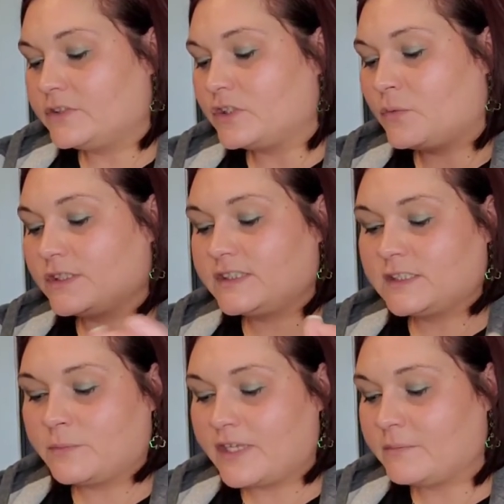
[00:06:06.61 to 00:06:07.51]
So one
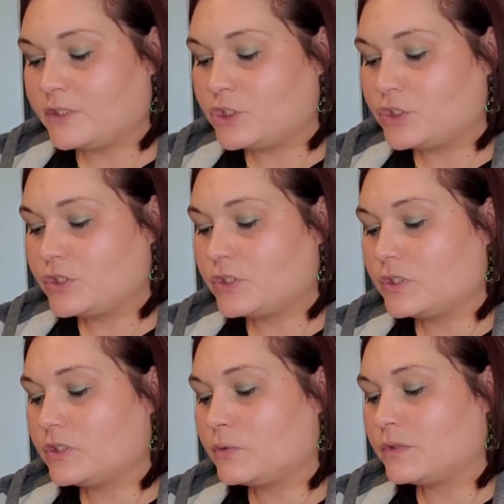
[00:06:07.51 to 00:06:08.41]
says blame the
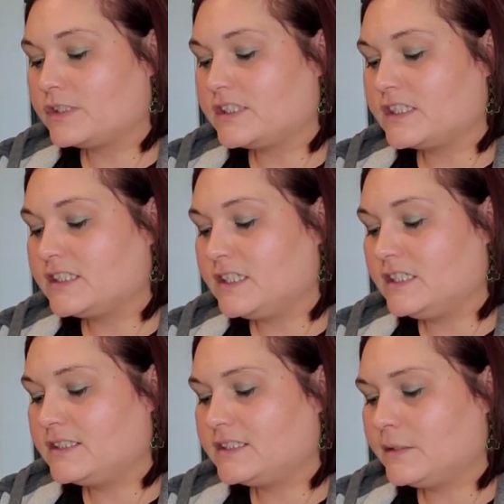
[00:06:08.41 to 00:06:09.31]
sugar, one says
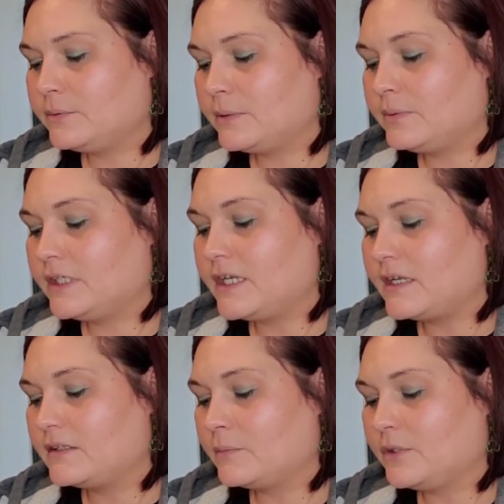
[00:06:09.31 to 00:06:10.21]
eat, sleep, repeat,
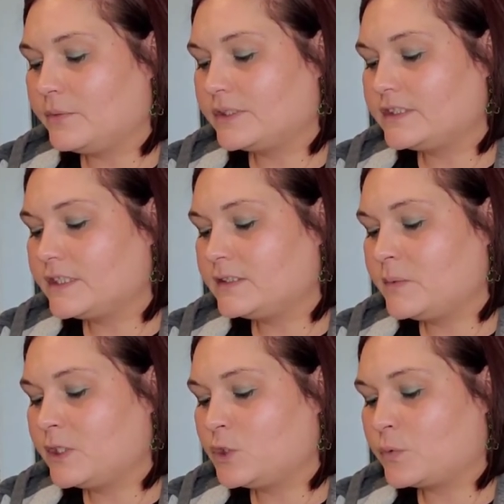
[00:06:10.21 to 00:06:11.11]
and the blue one says
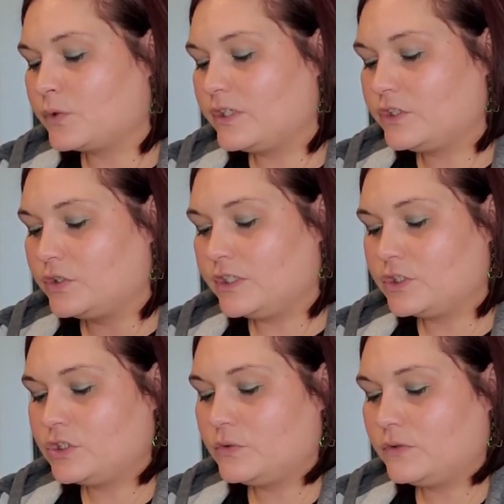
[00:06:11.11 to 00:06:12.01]
binge worthy, and you get
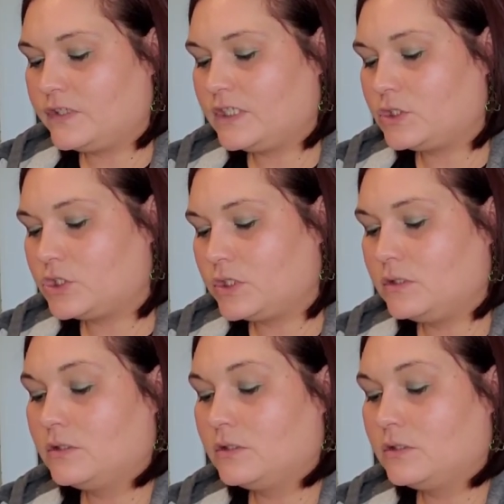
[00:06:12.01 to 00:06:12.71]
two of each.